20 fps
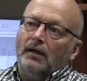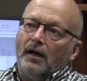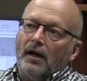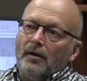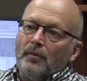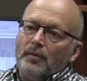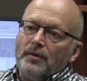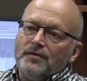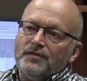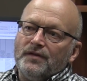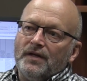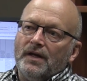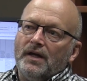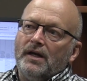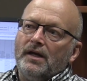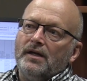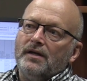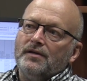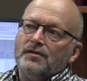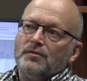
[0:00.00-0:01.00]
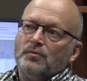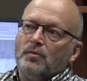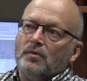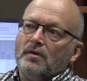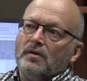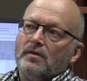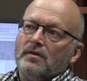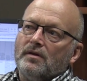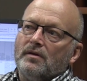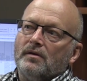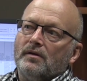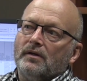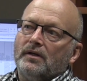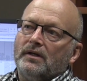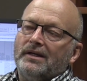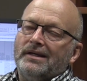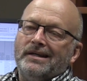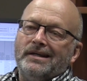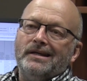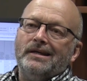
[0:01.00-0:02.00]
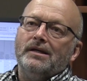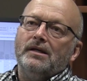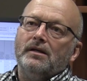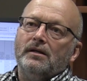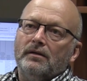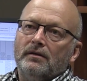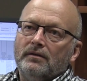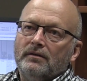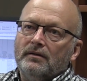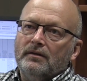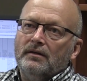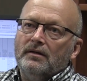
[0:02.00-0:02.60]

I would say, is one of the key